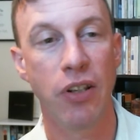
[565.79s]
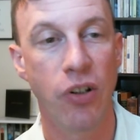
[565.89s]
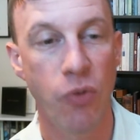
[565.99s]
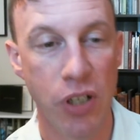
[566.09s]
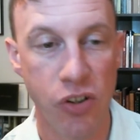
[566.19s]

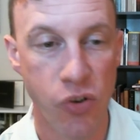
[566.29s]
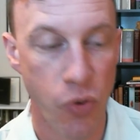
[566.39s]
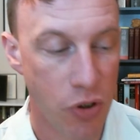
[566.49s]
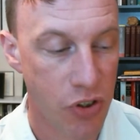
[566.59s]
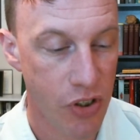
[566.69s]
their
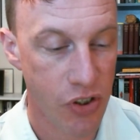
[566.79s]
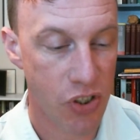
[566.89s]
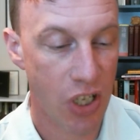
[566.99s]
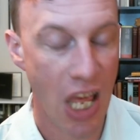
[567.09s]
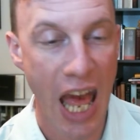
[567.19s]

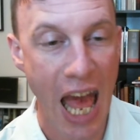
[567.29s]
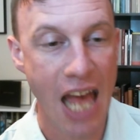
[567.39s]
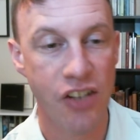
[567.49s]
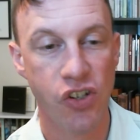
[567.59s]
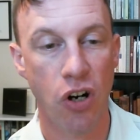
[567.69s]
resources
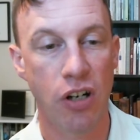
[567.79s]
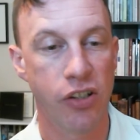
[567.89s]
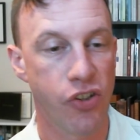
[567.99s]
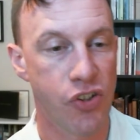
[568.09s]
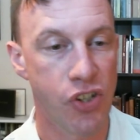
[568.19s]
as
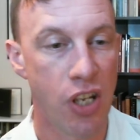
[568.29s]
artists